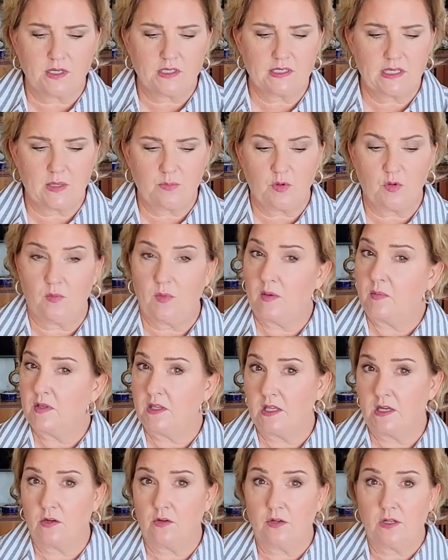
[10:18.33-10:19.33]
example, maybe
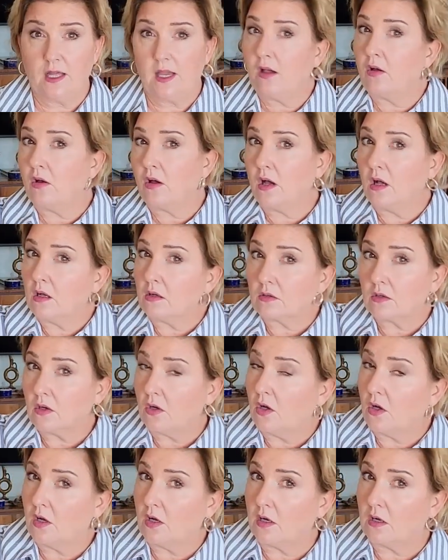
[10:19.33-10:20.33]
they don't allow
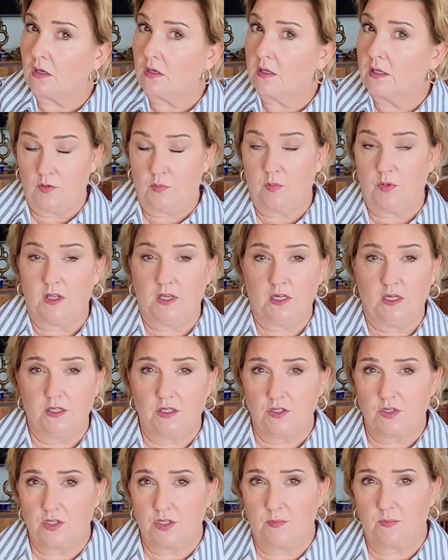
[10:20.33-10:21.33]
alcohol if you're planning
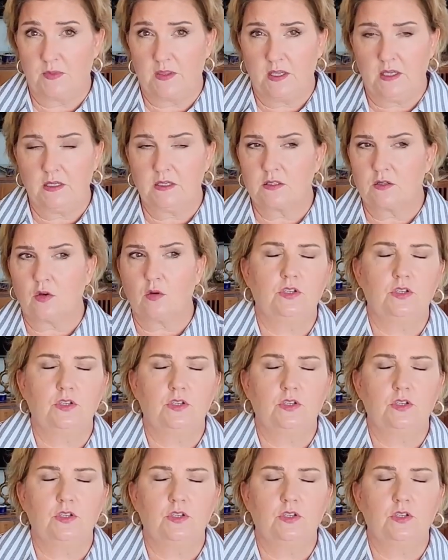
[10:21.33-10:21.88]
to ship things.